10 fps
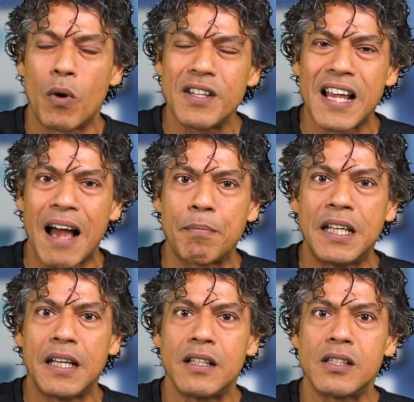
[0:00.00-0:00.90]
what is
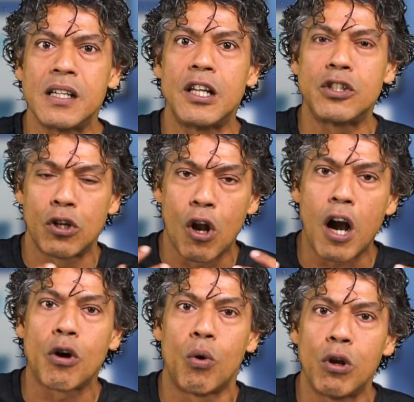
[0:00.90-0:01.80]
happening is there is
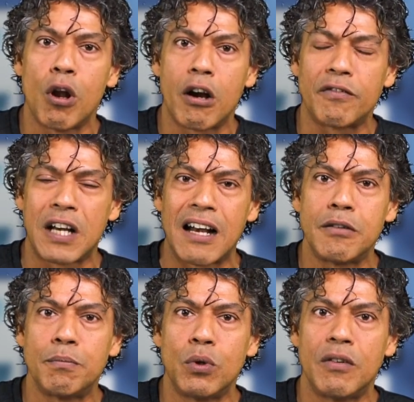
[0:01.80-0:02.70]
not a whole lot of
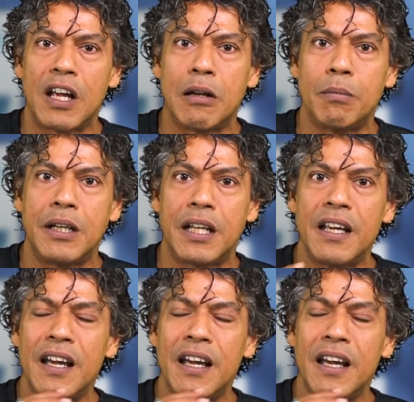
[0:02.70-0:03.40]
talent pool available,